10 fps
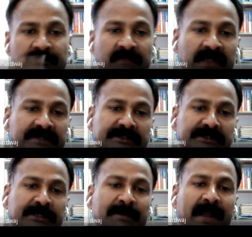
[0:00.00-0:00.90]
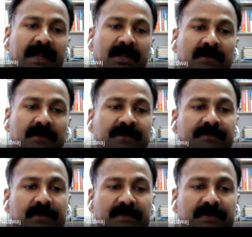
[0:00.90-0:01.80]
is independent of the
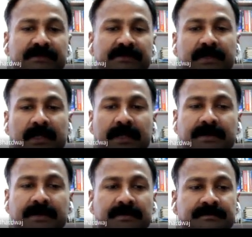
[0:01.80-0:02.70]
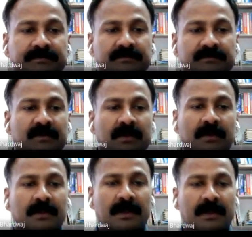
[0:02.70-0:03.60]
frequency of the light.
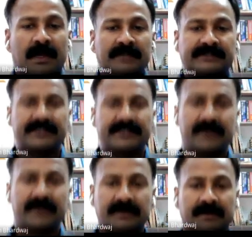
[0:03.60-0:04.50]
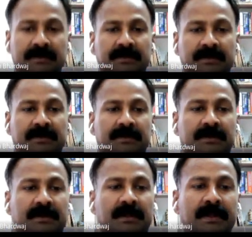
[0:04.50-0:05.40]
Einstein
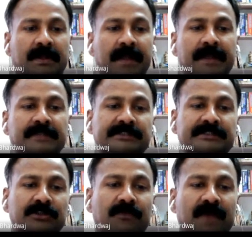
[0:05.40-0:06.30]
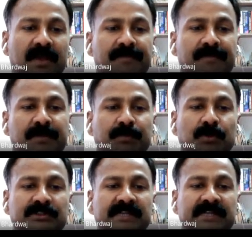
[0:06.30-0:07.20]
in 1905
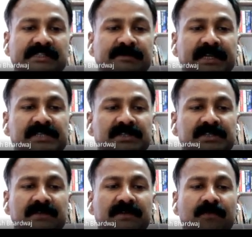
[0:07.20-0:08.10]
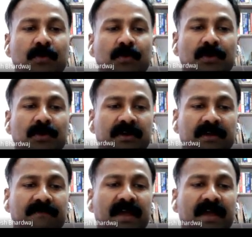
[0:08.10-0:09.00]
proposed the explanation of the photoelectric
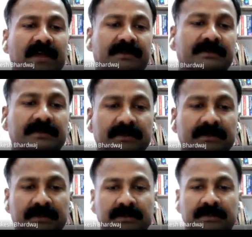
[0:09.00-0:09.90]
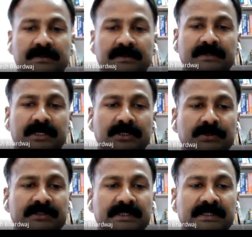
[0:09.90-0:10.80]
effect that
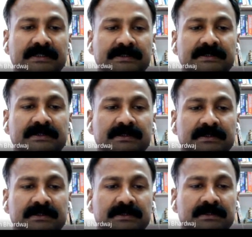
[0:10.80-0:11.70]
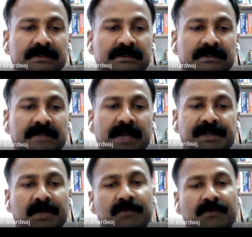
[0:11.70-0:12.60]
uses the idea
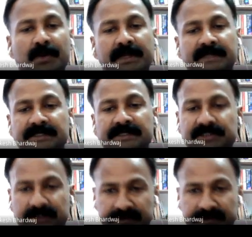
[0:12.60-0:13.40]
of quantization.